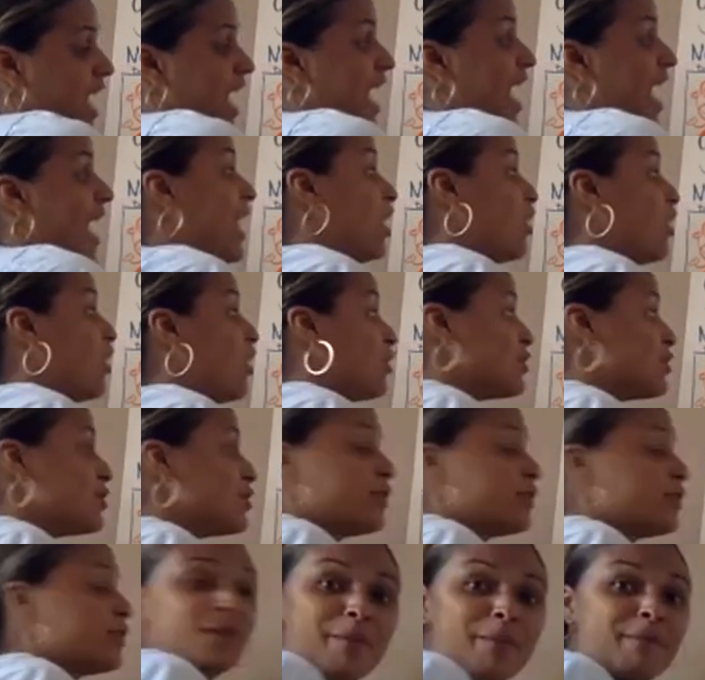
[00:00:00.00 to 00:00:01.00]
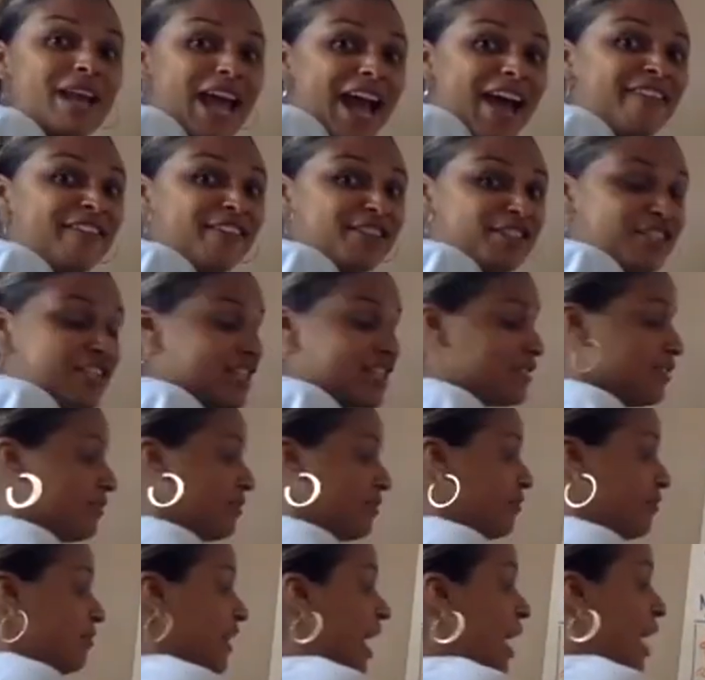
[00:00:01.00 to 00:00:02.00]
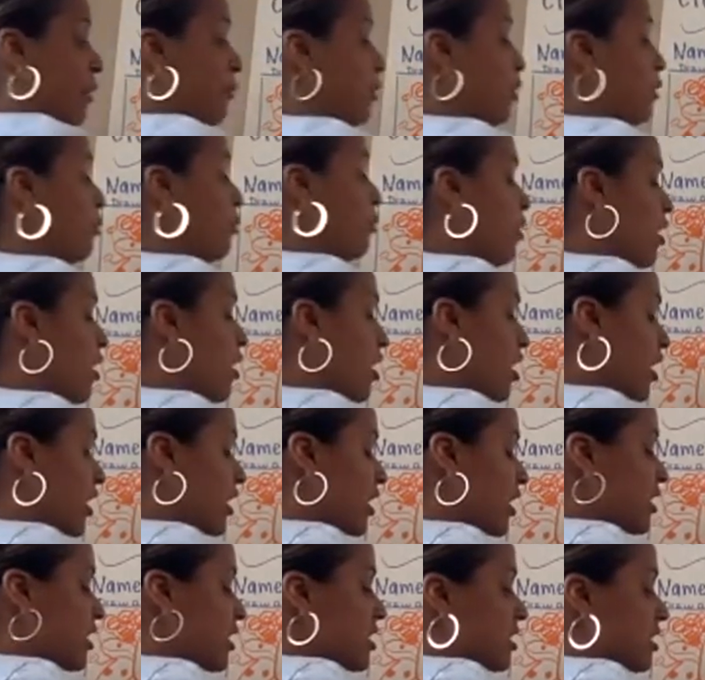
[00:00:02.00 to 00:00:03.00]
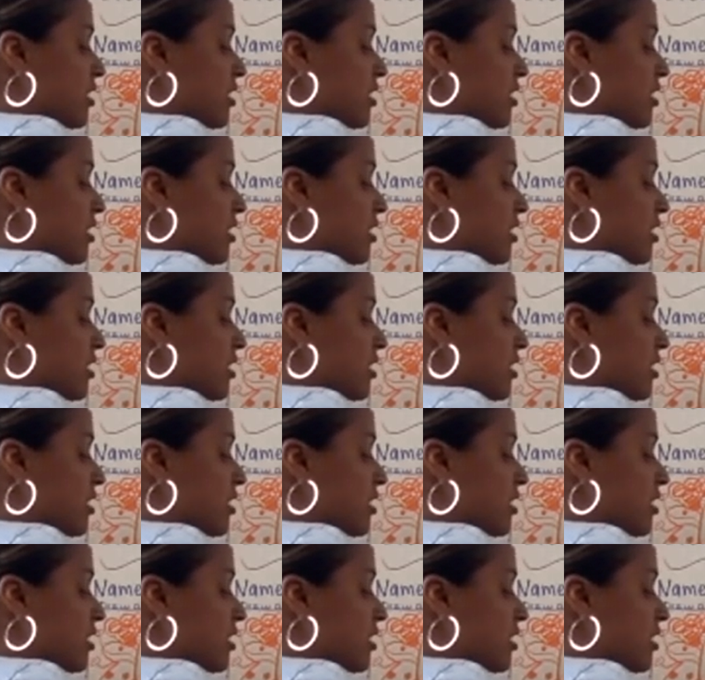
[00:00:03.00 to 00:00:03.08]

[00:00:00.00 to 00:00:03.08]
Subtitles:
And also I'm going to add that she has a flower wand.